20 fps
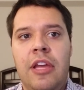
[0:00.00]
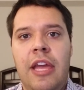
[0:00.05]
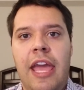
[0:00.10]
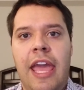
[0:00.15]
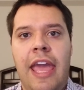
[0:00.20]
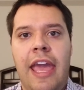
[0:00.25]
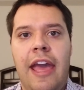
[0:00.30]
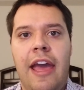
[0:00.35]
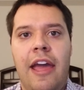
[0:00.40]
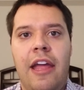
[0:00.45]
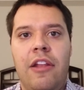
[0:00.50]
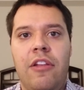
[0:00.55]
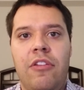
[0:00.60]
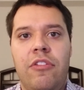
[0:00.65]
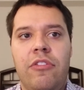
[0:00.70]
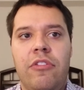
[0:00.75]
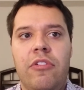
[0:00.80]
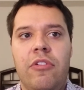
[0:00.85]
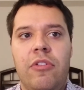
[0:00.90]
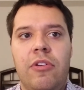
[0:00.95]

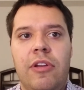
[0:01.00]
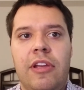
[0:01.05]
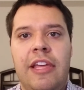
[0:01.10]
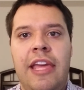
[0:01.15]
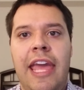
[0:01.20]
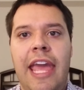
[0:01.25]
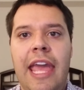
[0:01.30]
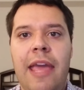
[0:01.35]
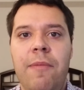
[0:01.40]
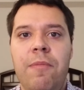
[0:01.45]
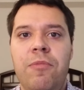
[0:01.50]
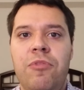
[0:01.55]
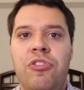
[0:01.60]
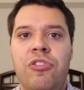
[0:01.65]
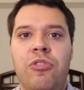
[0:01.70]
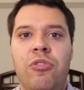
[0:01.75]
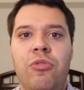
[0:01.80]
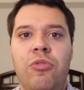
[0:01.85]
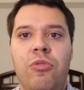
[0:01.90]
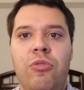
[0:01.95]
and came
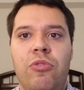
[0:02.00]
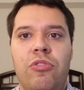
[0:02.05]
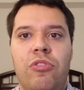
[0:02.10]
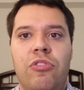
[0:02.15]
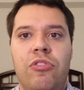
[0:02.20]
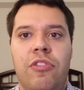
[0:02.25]
to